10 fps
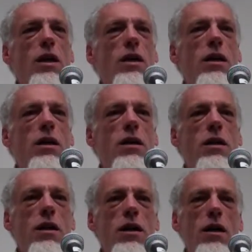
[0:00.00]

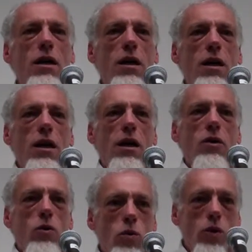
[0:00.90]
in
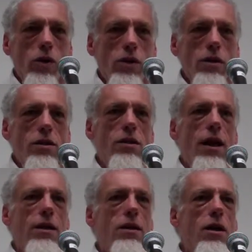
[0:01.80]
New Orleans,
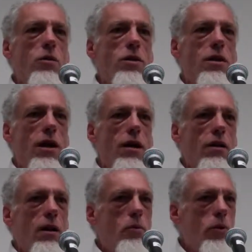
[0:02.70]
and there was
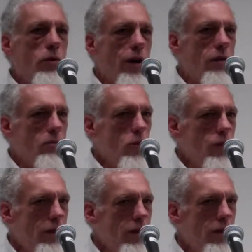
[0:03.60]
a pornographic
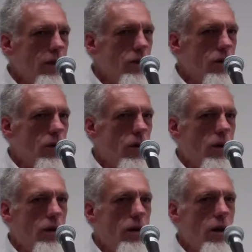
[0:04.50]
movie theater
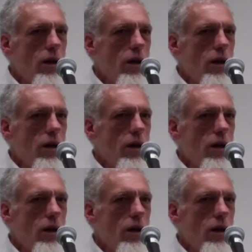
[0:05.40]
on